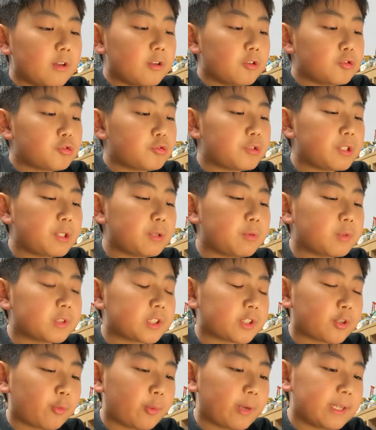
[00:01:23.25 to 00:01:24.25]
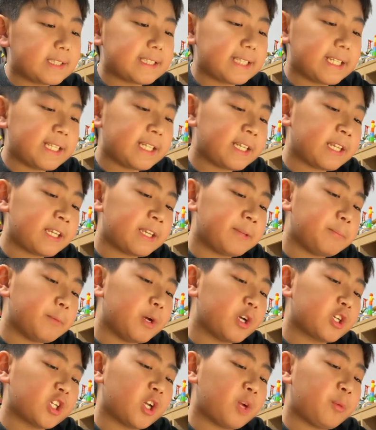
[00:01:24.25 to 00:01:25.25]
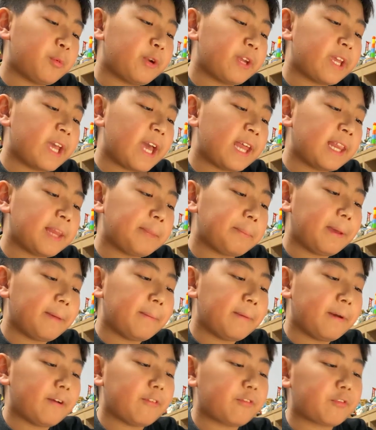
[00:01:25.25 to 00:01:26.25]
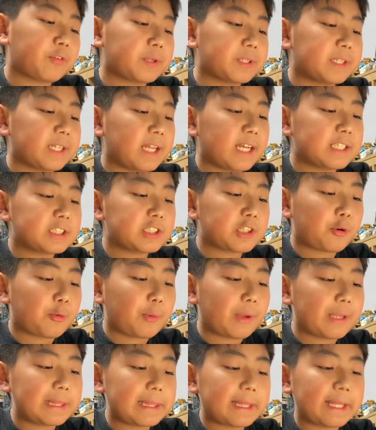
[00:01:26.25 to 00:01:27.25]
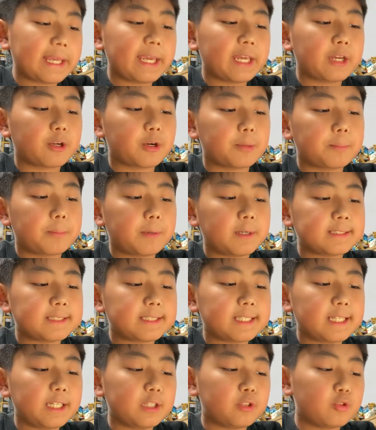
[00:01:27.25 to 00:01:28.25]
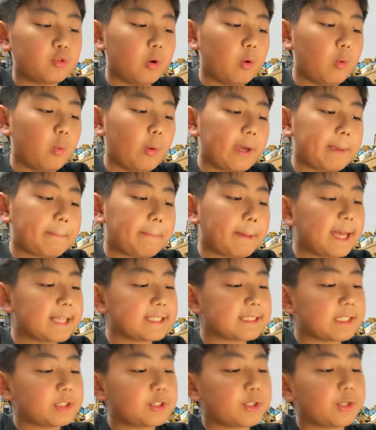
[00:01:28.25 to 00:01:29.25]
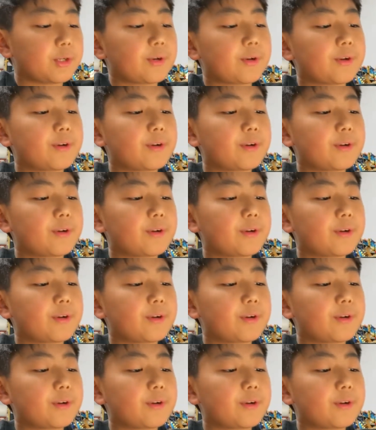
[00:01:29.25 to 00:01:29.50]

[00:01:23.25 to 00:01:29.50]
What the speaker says: She was arrested in Montgomery, Alabama, for not surrendering her bus seat to a white passenger.